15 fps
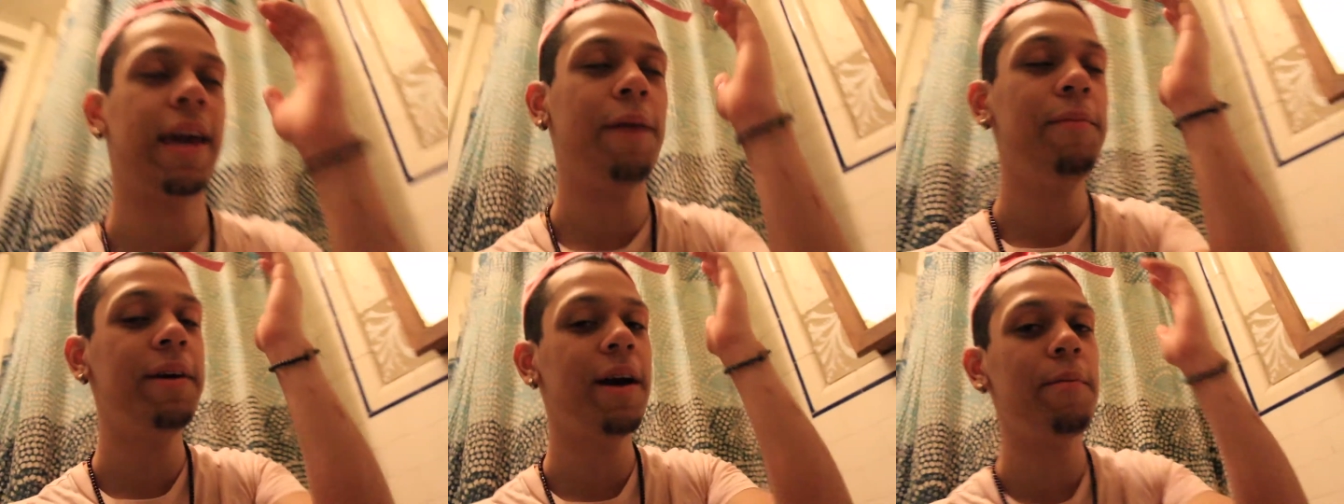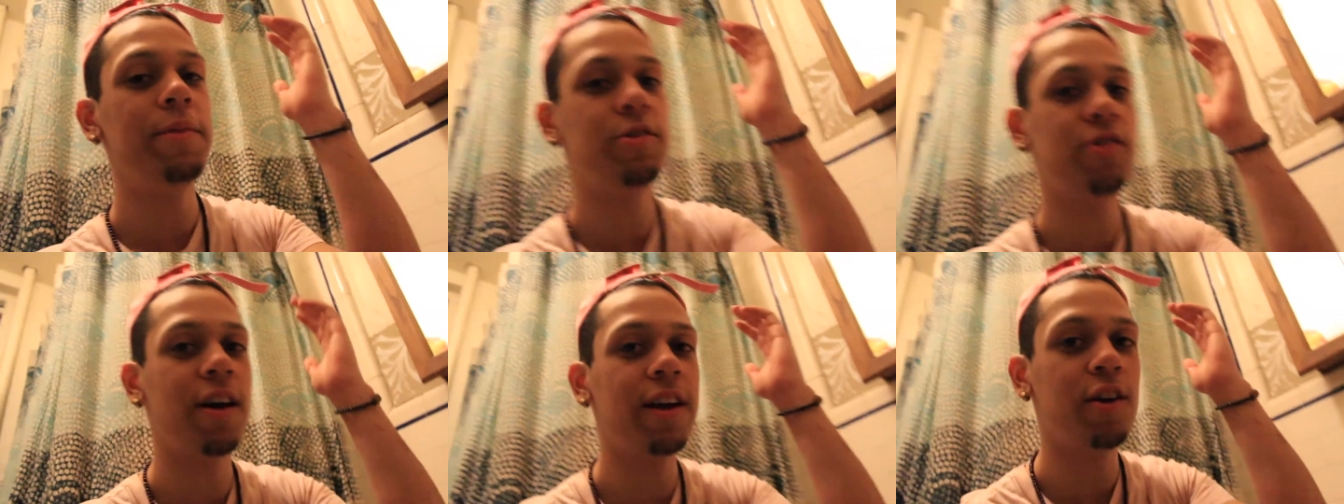The gaming got
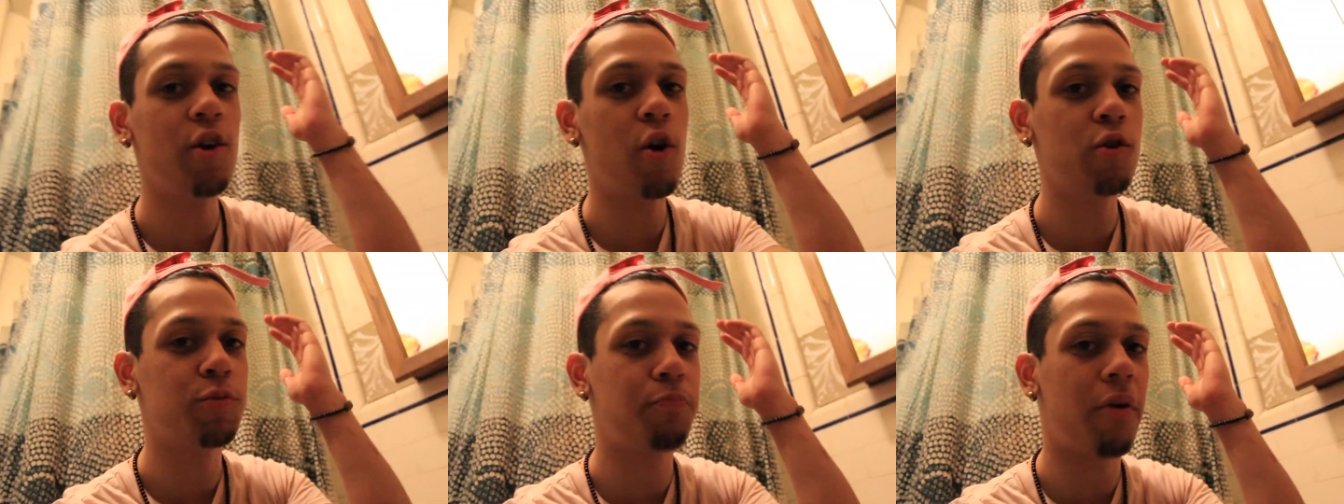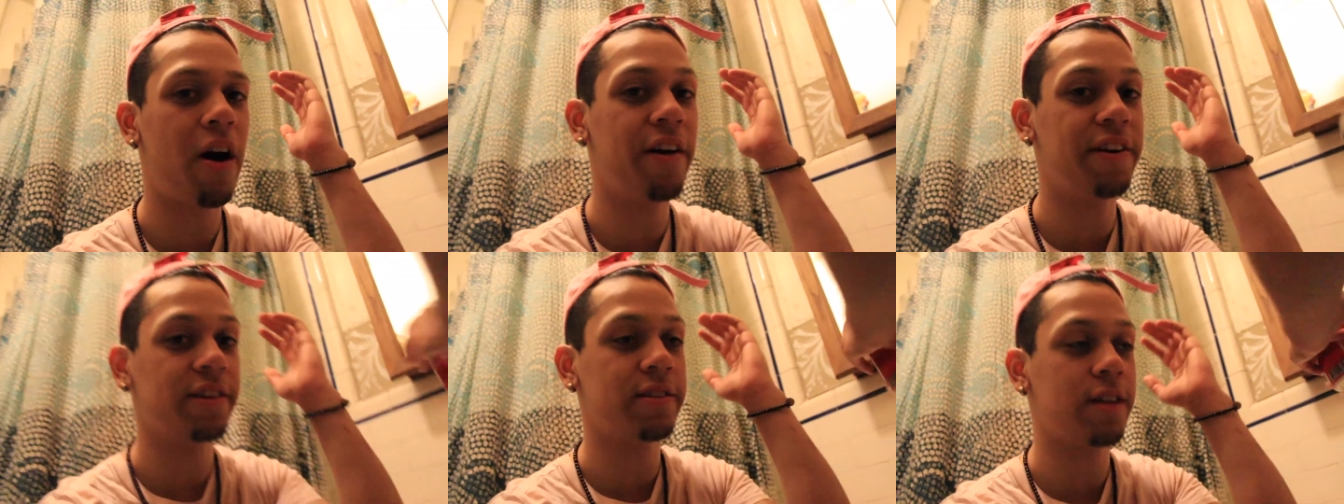me trying nose
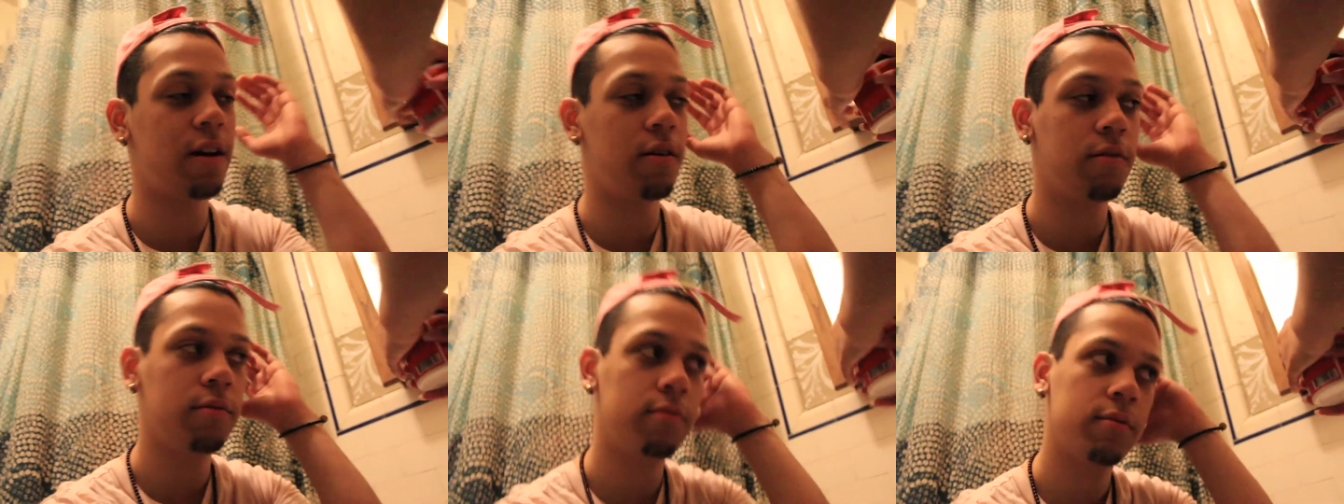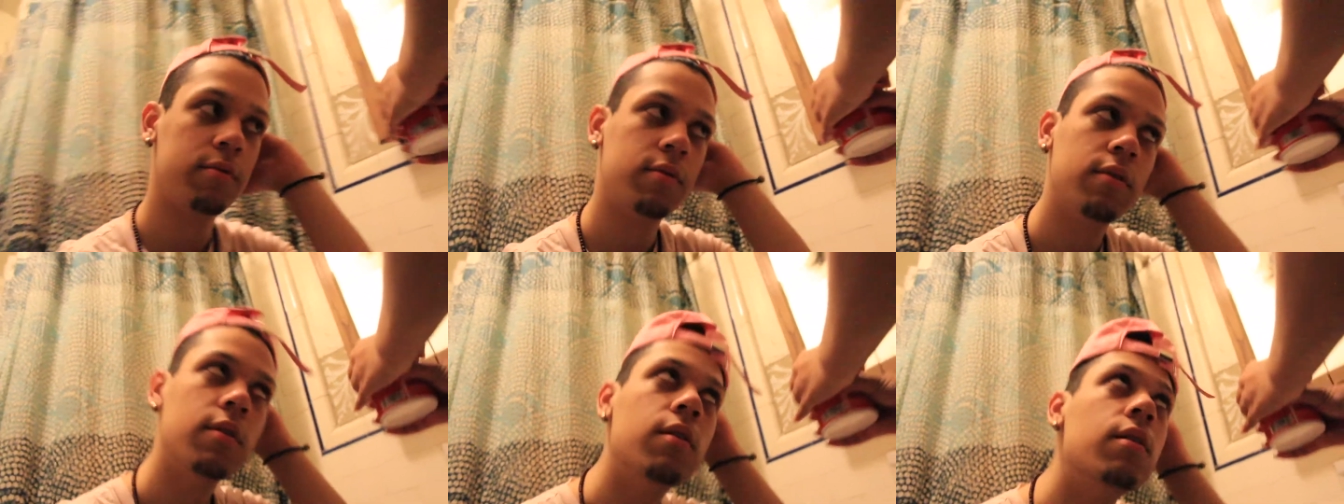products now.
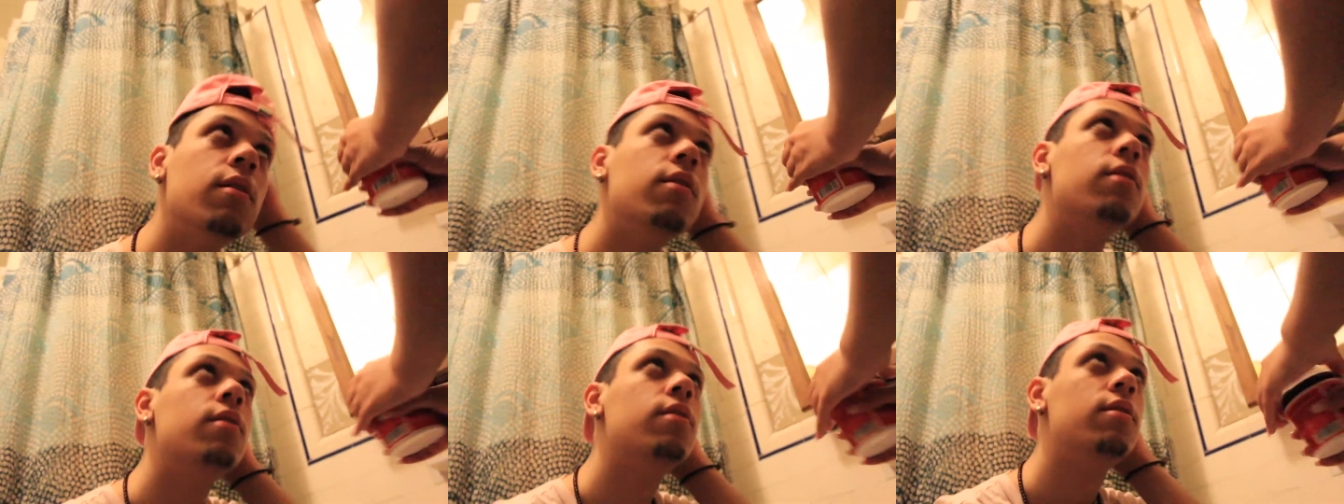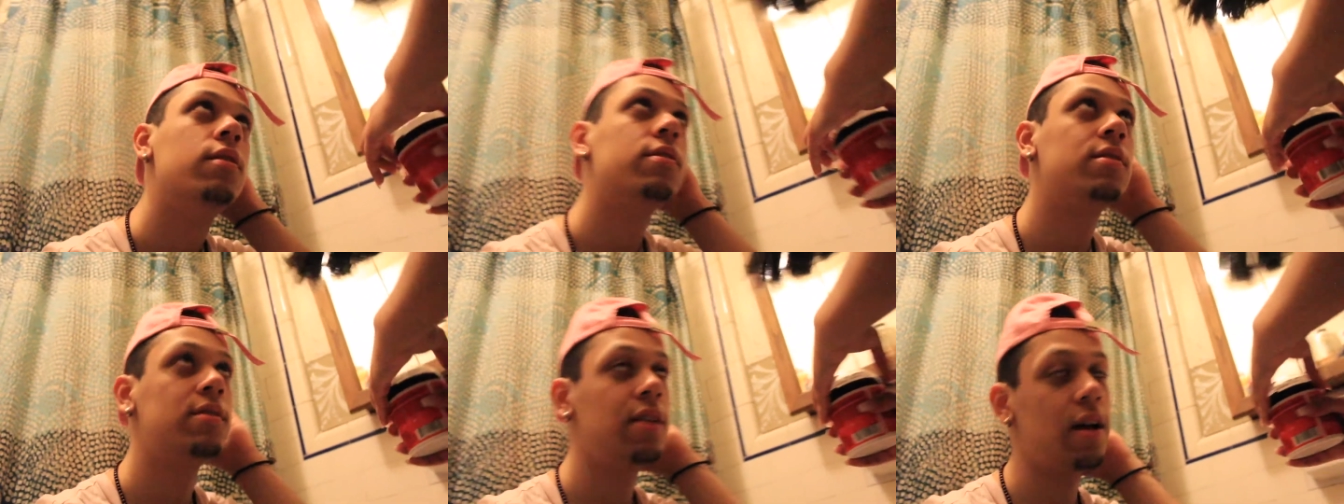
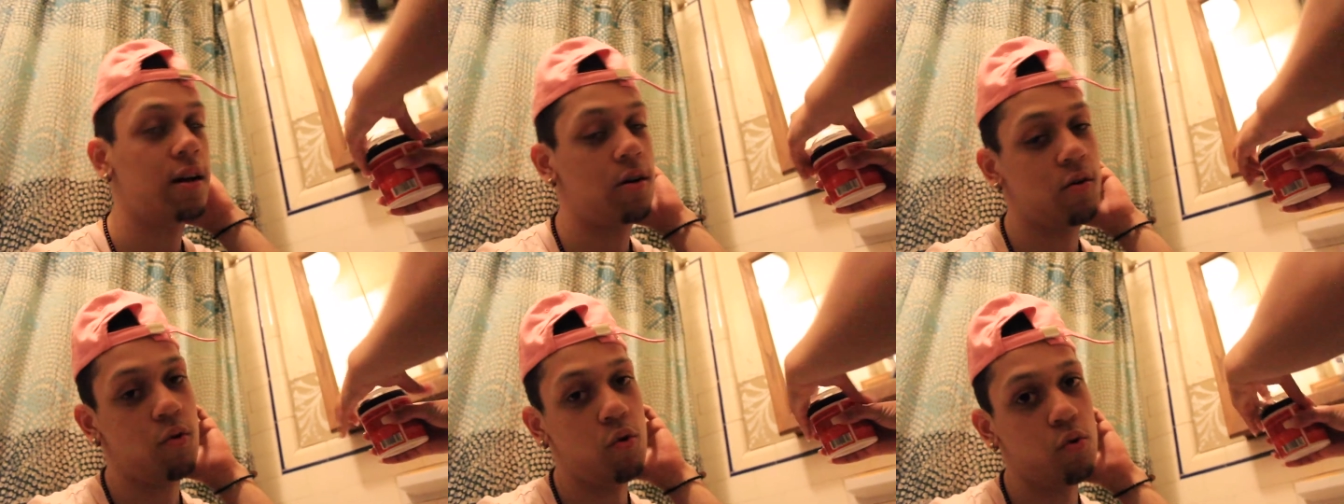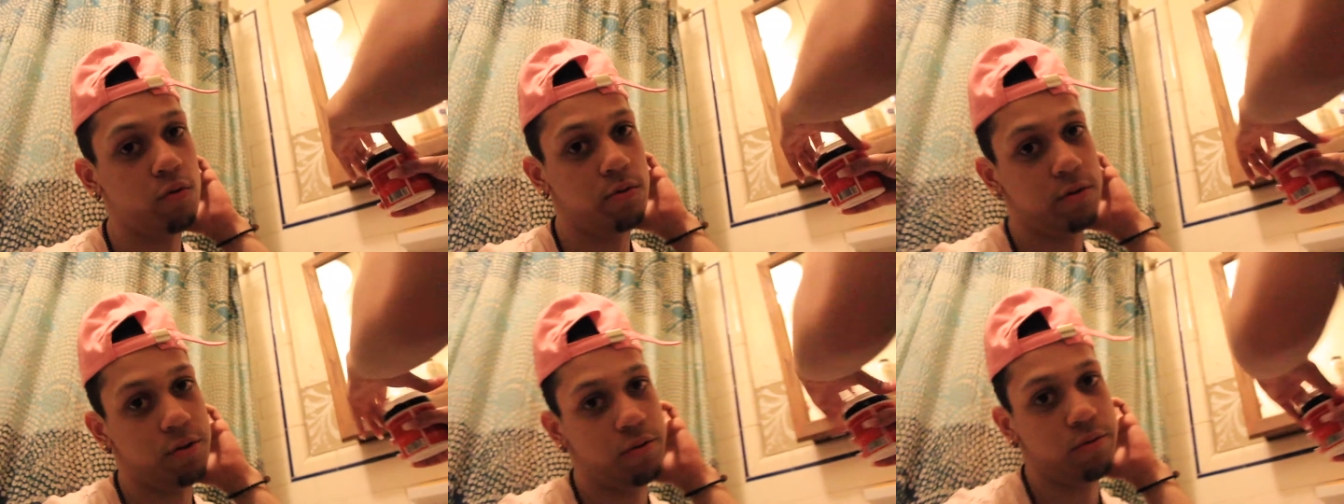This is not cool,
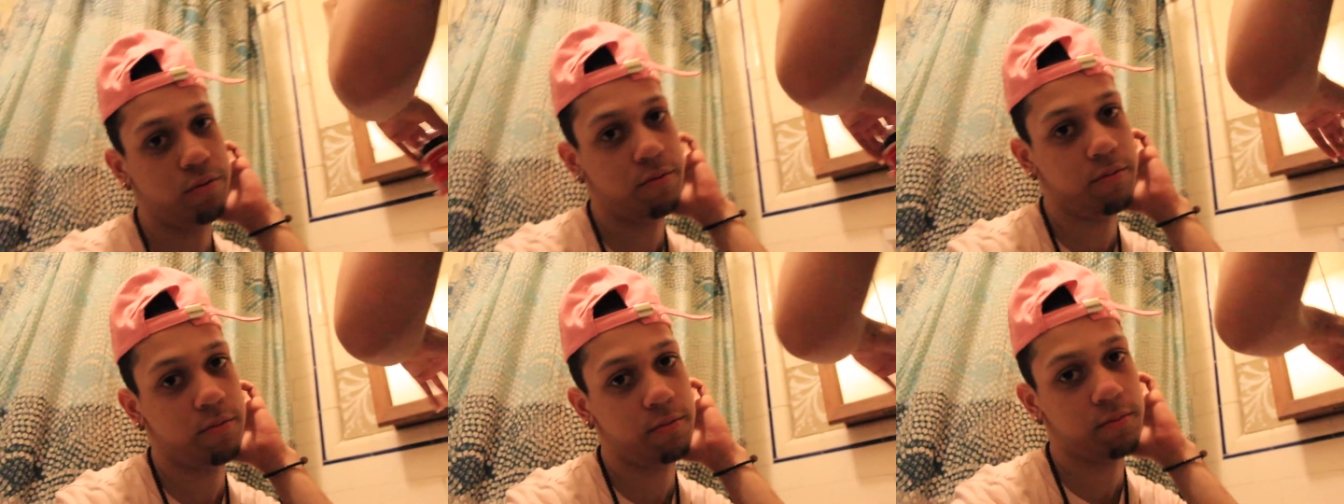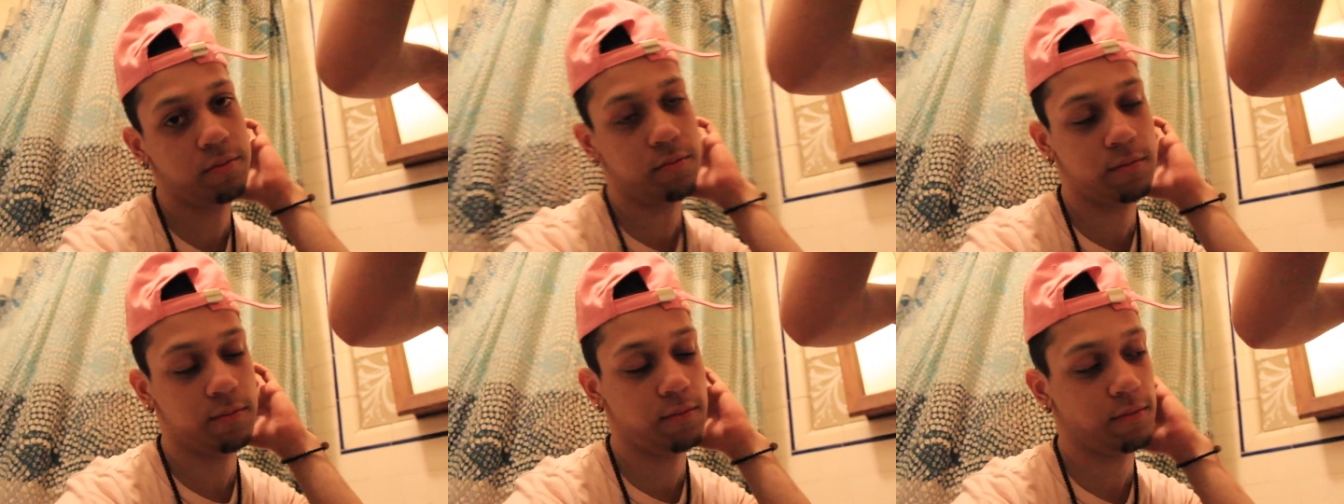dude. Your nose is
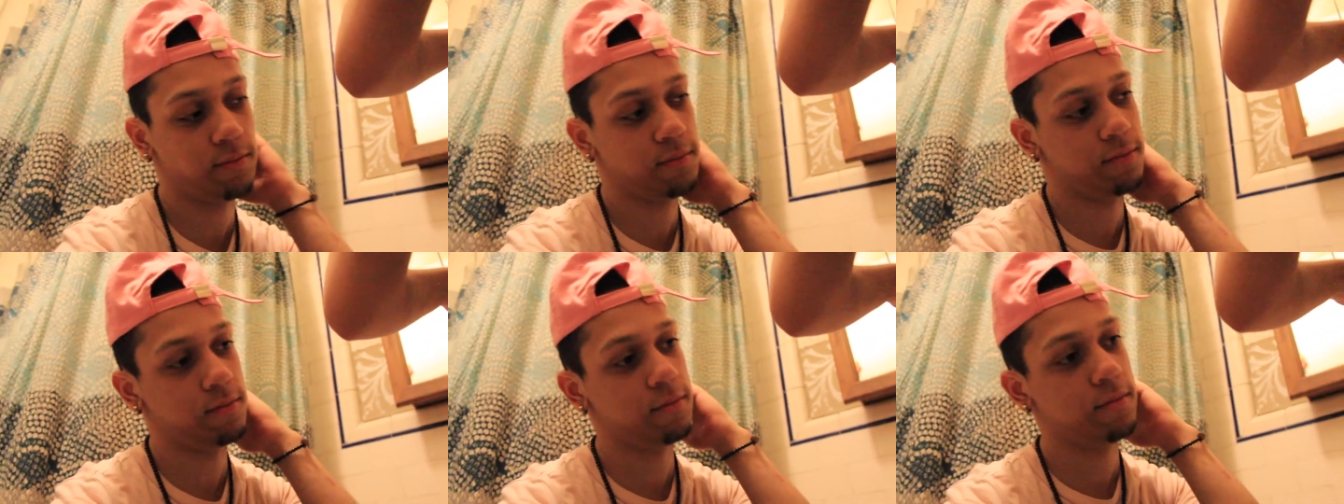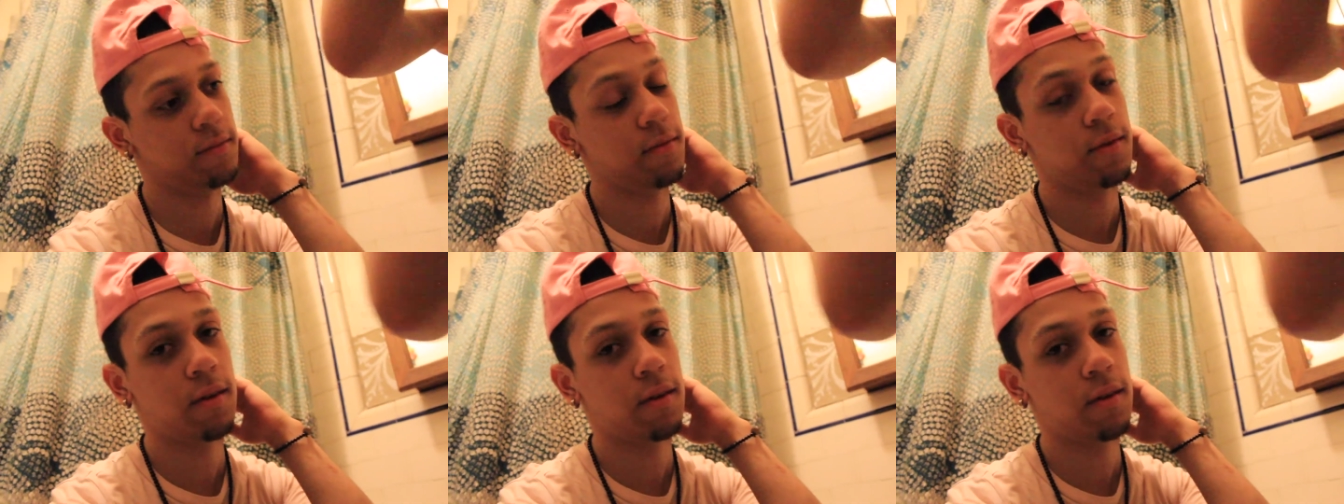disgusting.